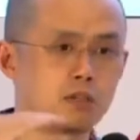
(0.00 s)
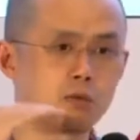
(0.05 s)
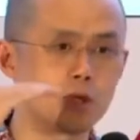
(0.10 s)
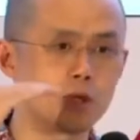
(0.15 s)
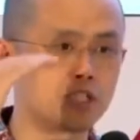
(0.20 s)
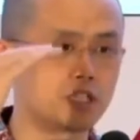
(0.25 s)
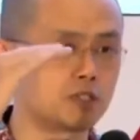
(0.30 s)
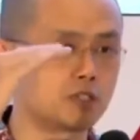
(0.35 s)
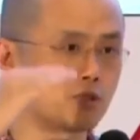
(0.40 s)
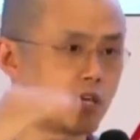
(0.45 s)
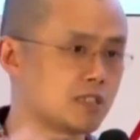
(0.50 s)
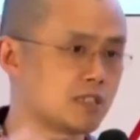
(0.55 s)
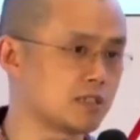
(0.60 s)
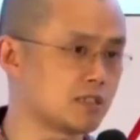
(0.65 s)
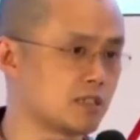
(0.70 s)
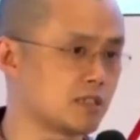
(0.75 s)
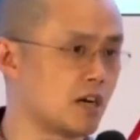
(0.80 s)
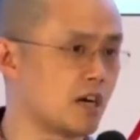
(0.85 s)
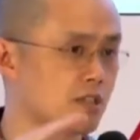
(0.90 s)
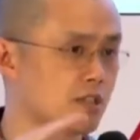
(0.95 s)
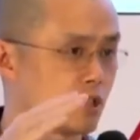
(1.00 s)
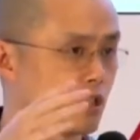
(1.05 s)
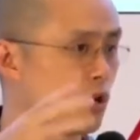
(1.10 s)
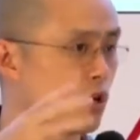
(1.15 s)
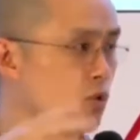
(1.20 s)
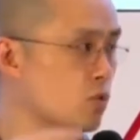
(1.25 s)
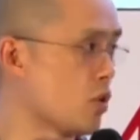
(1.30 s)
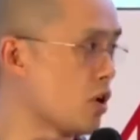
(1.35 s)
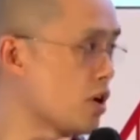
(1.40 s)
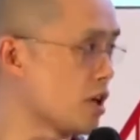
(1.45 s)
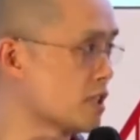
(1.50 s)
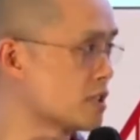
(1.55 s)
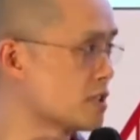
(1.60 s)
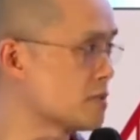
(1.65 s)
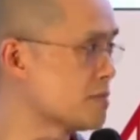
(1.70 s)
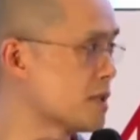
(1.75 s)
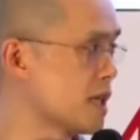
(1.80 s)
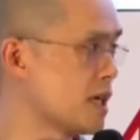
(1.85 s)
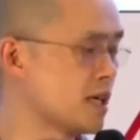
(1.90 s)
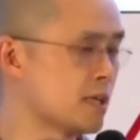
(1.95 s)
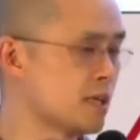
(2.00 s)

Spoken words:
which addresses are the cold wallets.